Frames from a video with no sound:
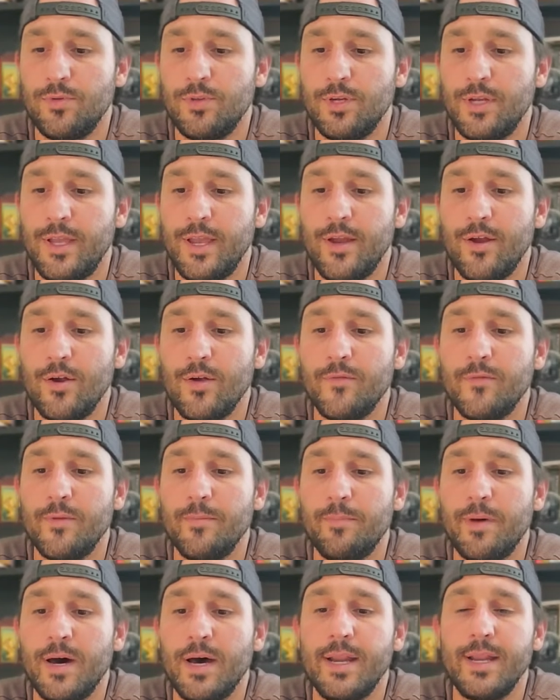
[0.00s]
the care of the
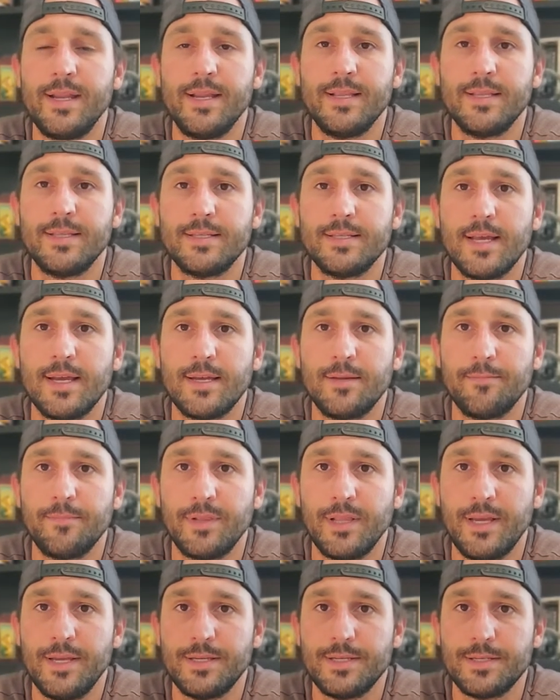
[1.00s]
body in second
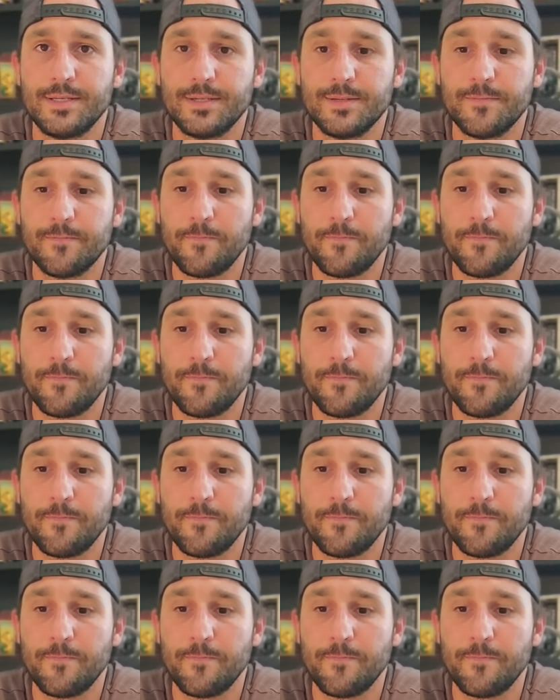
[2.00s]
place.